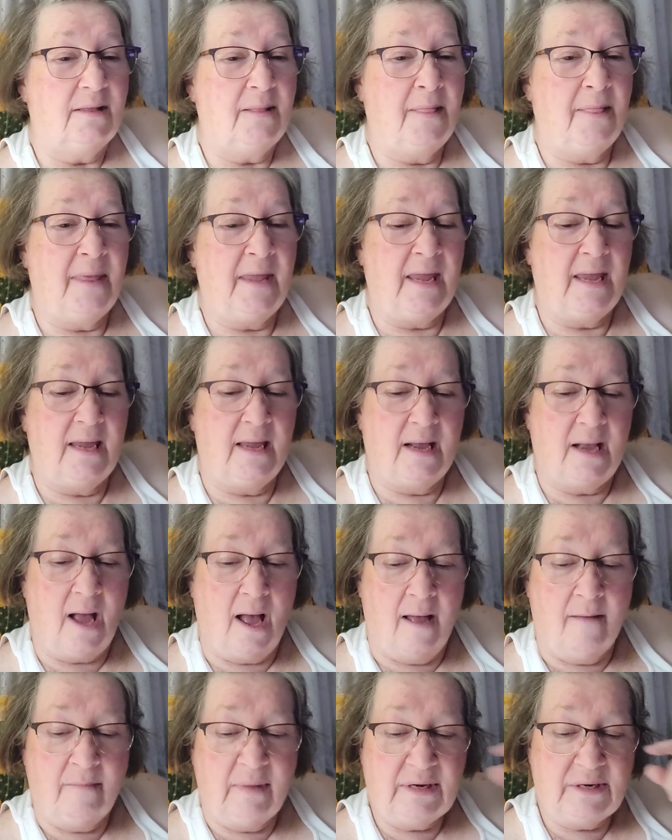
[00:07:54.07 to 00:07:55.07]
the
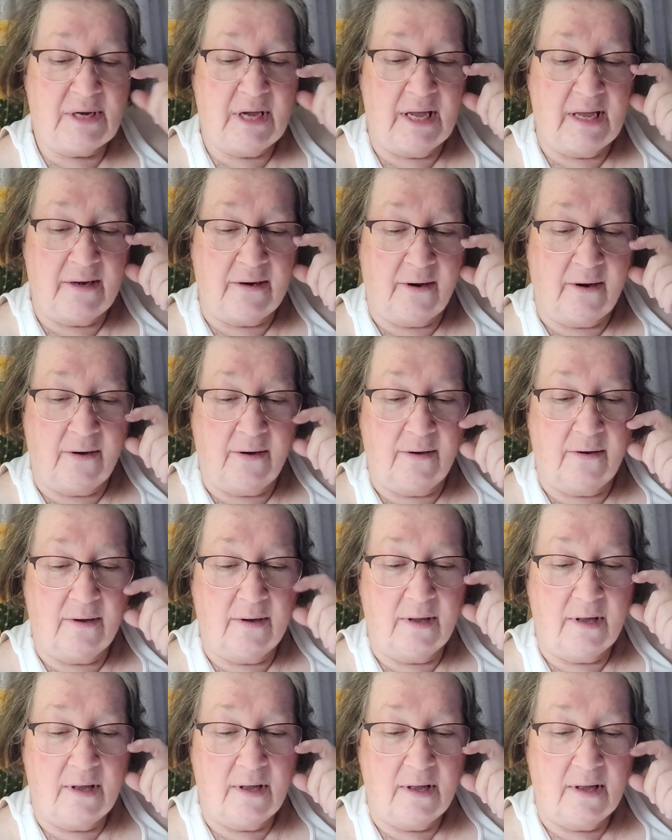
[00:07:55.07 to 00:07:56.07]
commentator
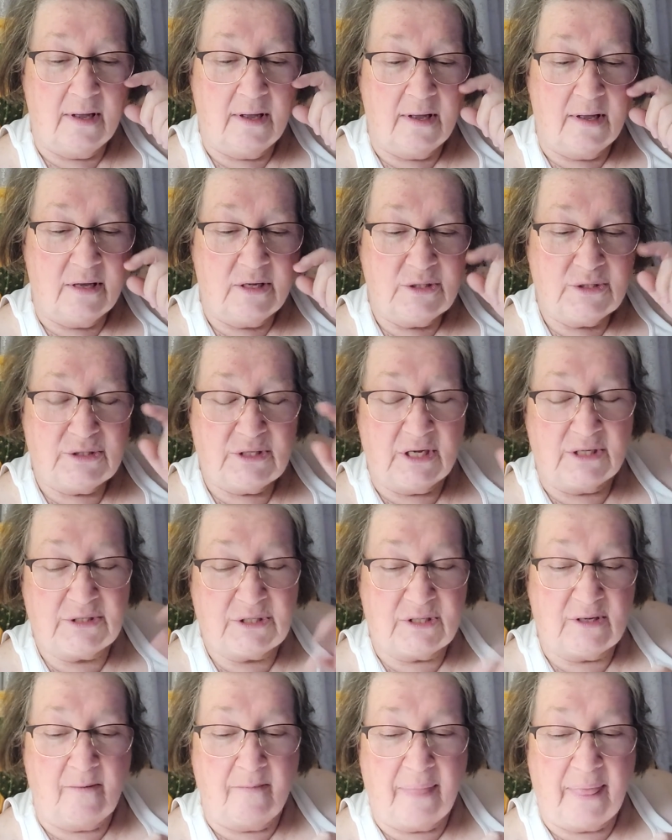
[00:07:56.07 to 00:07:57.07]
said
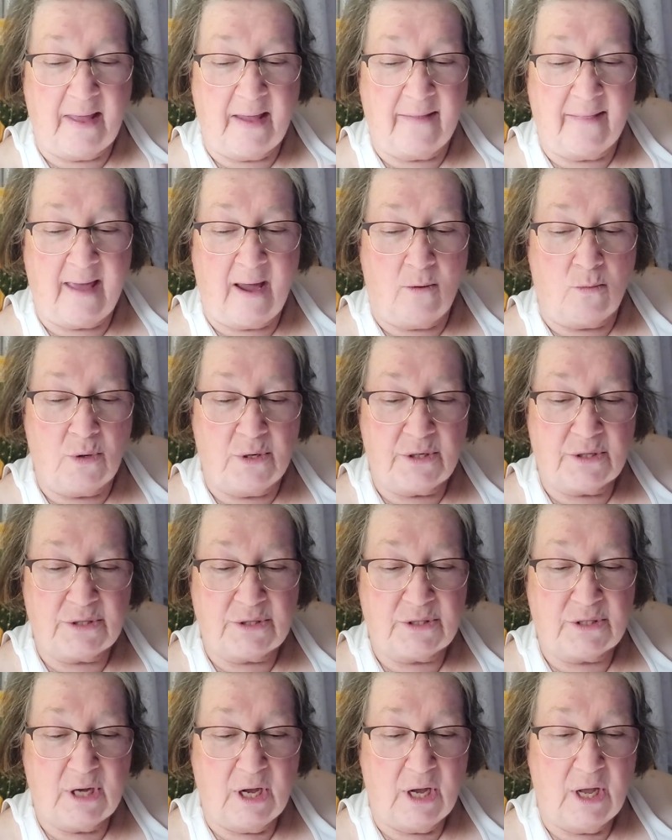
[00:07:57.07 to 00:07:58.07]
something that was